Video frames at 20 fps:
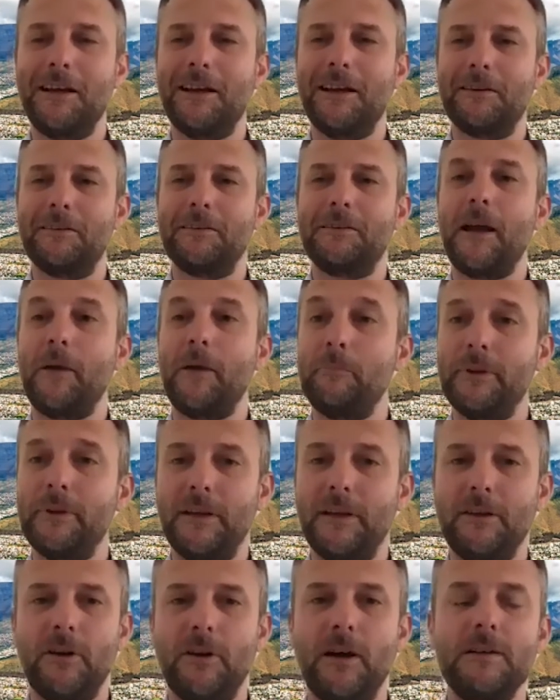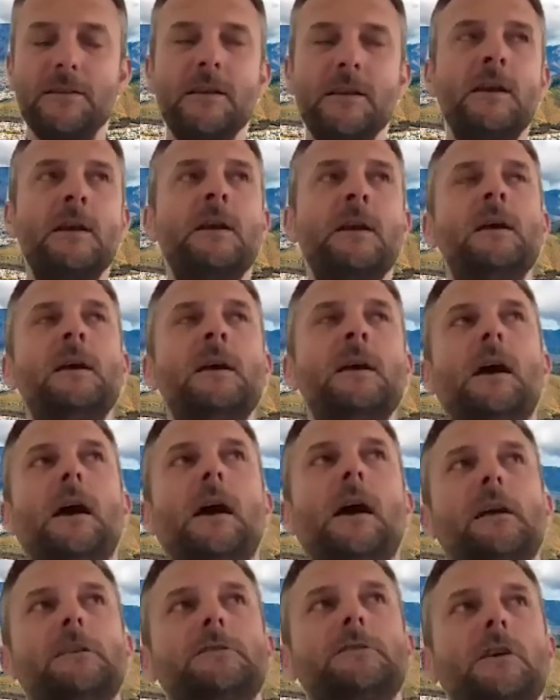company,
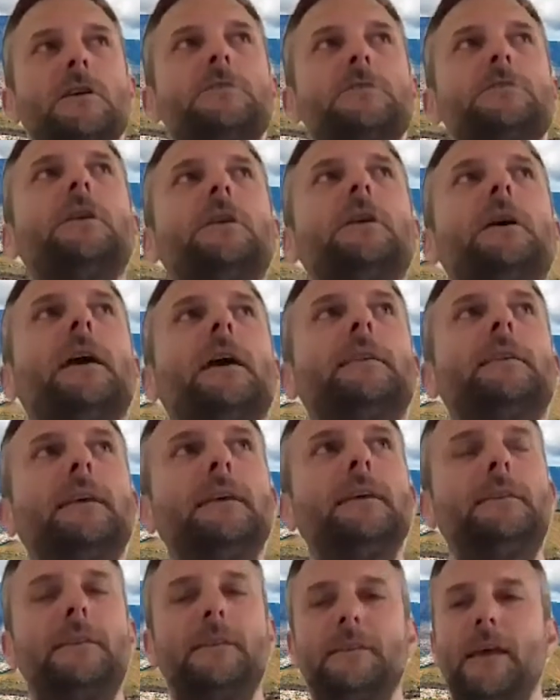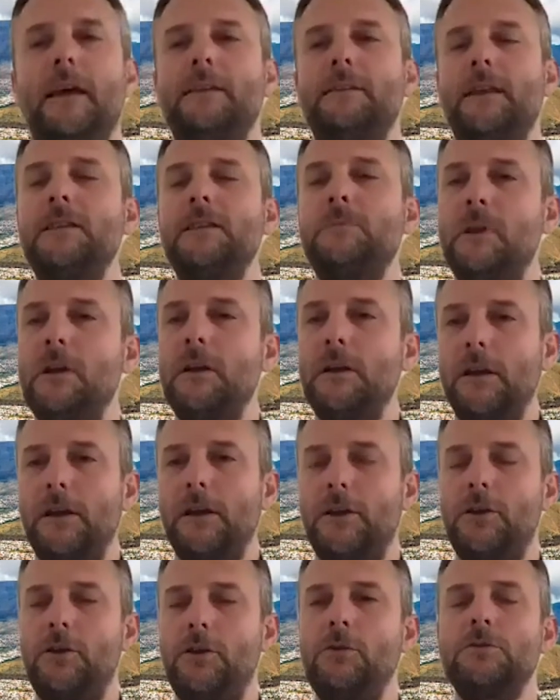right? So I think that's been a
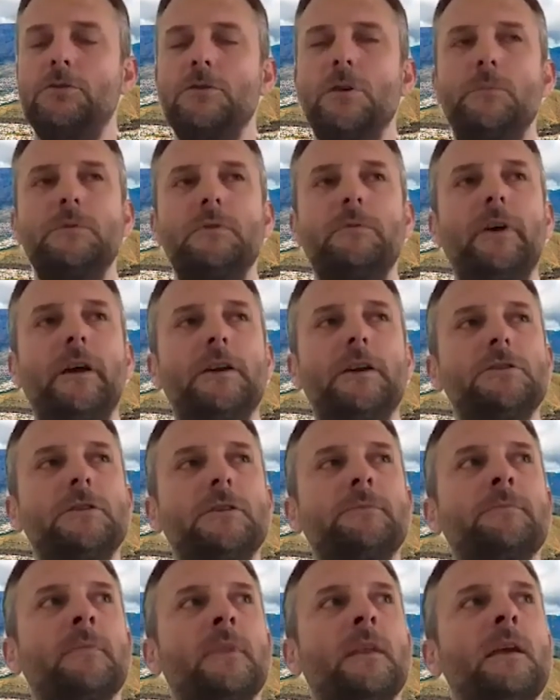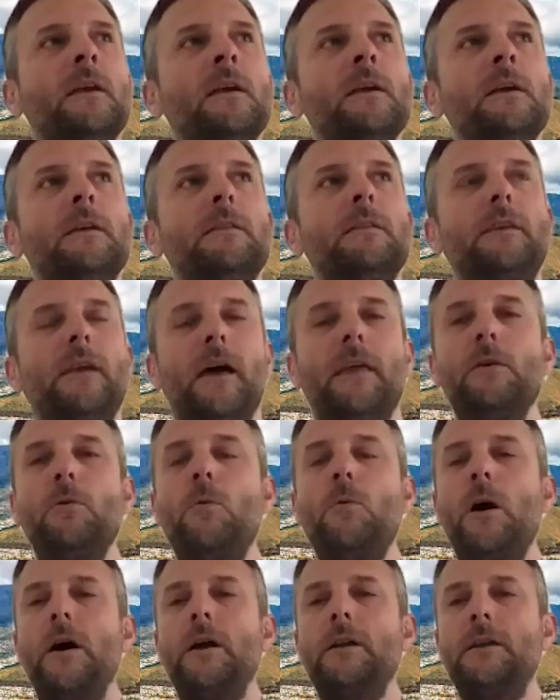huge observation. The other
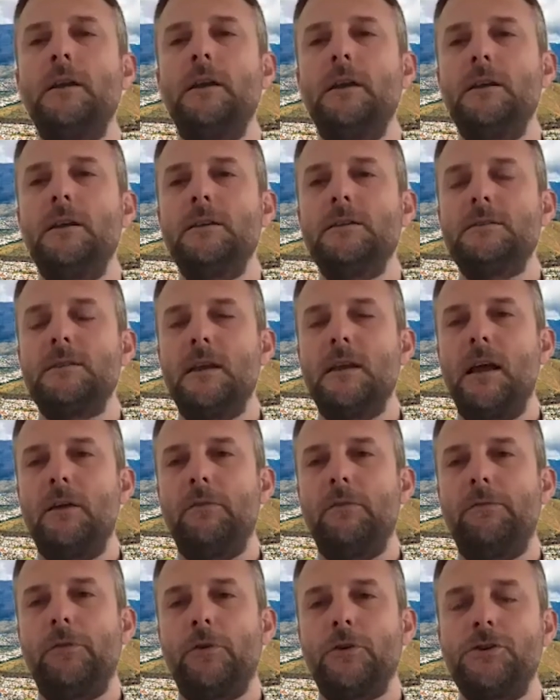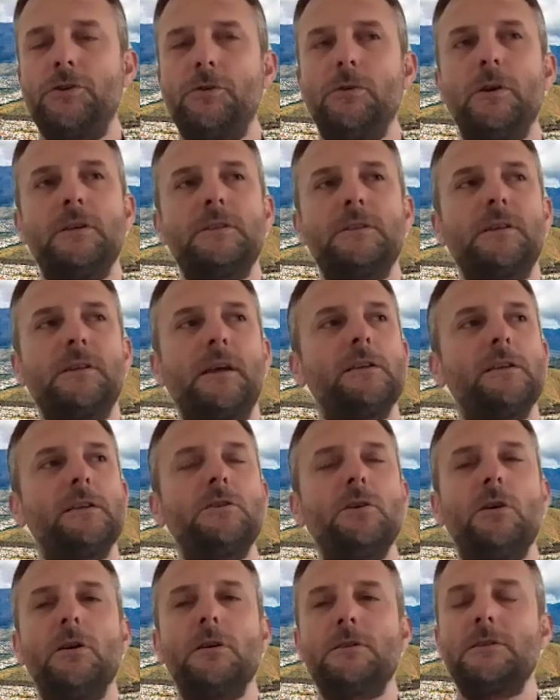one is, for sure, it's going to
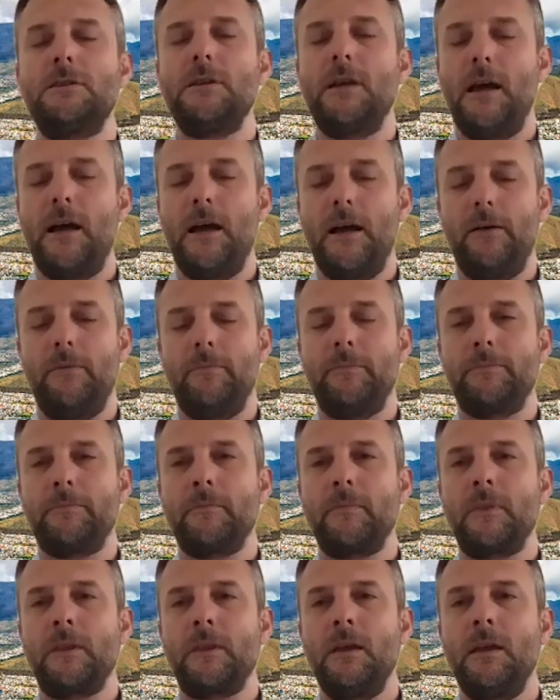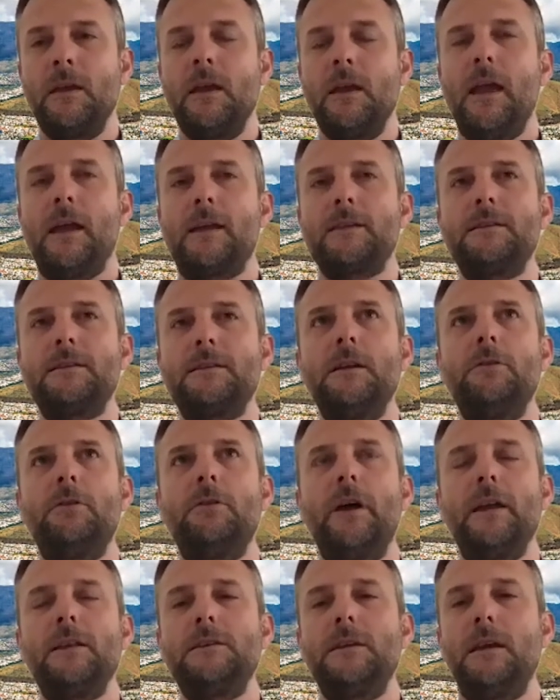start
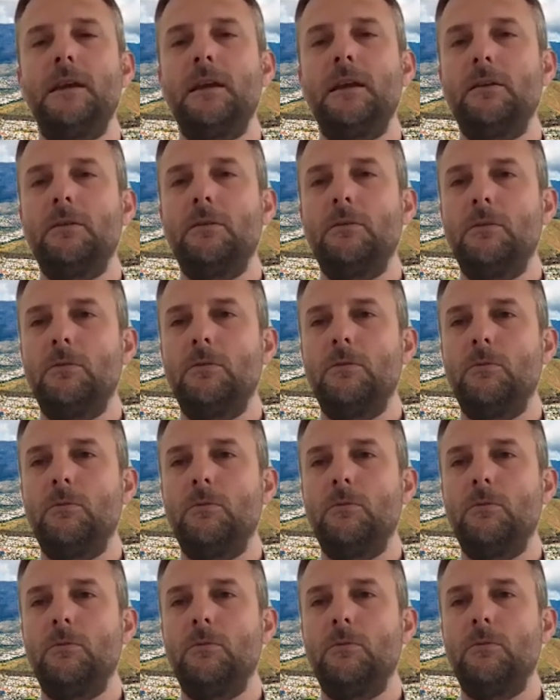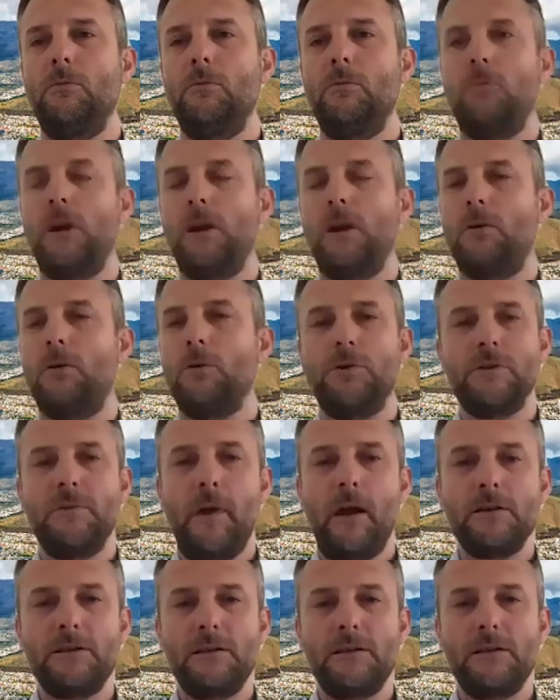accelerating what I call
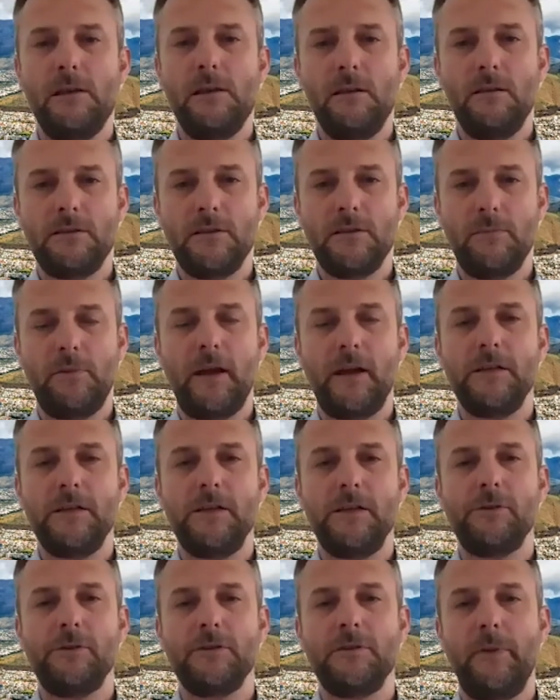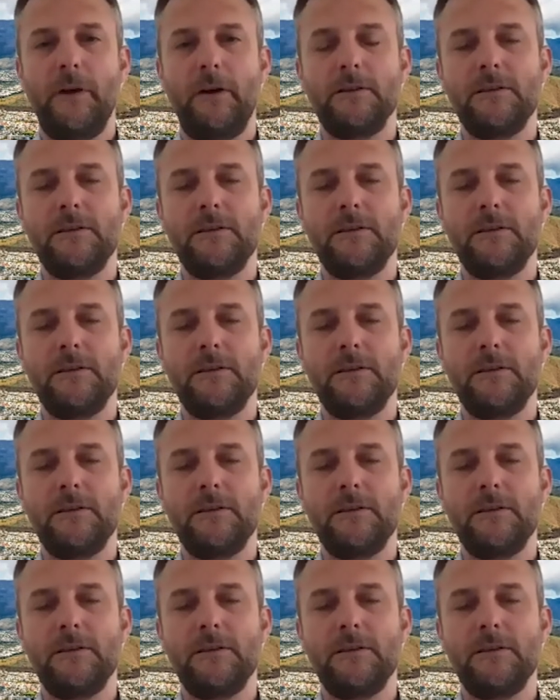transparency, supply chain transparency.